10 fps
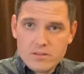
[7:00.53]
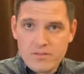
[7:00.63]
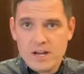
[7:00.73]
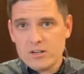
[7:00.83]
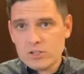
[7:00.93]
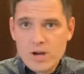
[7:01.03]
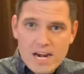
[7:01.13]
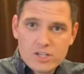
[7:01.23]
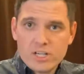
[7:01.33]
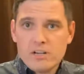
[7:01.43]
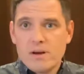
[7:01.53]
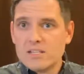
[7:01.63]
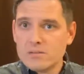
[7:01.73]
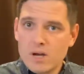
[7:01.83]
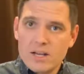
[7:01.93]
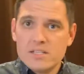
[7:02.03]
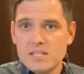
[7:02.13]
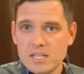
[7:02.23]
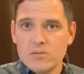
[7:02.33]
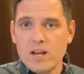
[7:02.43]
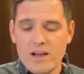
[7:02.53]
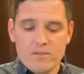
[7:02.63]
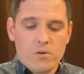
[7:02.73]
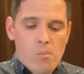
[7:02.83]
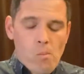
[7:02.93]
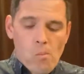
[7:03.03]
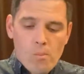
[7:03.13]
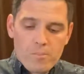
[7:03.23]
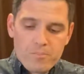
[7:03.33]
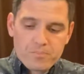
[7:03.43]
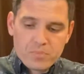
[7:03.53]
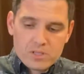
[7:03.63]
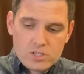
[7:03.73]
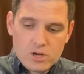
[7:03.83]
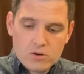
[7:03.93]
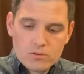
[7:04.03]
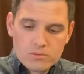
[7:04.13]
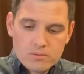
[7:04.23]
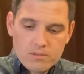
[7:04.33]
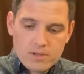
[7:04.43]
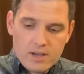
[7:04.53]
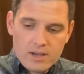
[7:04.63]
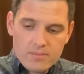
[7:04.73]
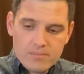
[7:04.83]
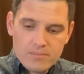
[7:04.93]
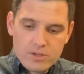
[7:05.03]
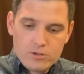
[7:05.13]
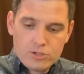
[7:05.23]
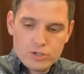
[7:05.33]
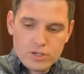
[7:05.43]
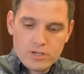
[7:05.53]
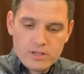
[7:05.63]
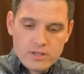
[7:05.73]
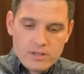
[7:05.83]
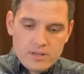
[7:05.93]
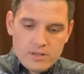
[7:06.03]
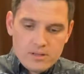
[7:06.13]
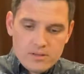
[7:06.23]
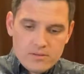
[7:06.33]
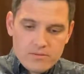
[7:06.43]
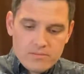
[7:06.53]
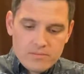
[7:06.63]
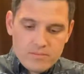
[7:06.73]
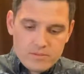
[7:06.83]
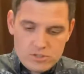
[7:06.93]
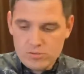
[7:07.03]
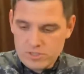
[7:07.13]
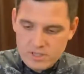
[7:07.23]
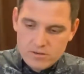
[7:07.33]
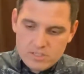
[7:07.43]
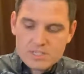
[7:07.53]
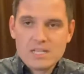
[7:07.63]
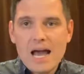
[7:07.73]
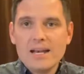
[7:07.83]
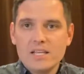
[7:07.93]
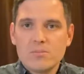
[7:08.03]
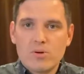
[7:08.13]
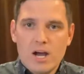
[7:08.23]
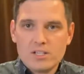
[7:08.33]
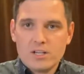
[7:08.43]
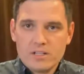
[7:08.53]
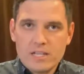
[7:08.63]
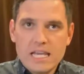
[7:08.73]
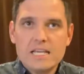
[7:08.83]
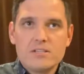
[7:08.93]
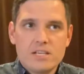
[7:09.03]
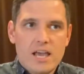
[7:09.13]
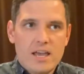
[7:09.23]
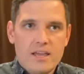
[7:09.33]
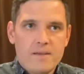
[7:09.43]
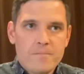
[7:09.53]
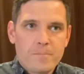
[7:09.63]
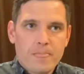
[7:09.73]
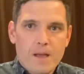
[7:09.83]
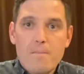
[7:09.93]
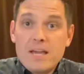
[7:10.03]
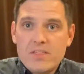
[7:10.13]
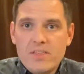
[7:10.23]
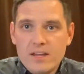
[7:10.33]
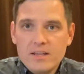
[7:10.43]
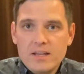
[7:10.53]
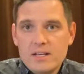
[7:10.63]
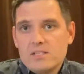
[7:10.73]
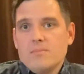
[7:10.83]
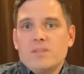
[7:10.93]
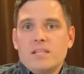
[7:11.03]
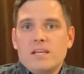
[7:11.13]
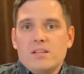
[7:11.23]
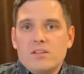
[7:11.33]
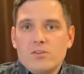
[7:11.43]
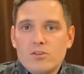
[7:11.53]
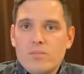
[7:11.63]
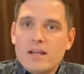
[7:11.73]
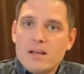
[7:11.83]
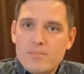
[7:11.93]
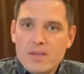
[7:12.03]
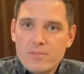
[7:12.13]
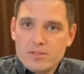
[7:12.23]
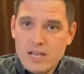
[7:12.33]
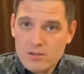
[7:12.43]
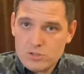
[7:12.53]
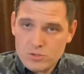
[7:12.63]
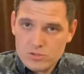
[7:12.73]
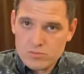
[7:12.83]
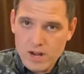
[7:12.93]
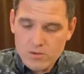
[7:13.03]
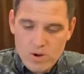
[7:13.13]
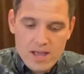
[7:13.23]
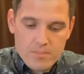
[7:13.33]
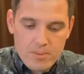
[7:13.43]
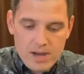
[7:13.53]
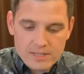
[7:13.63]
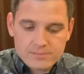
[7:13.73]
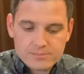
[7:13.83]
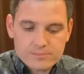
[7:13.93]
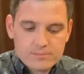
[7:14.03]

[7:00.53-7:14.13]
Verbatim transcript: defining your strategy, raising money, selling what have you. So um, you should so you know designing the product is a a big thing and it's something that you know you might not be able to outsource right away but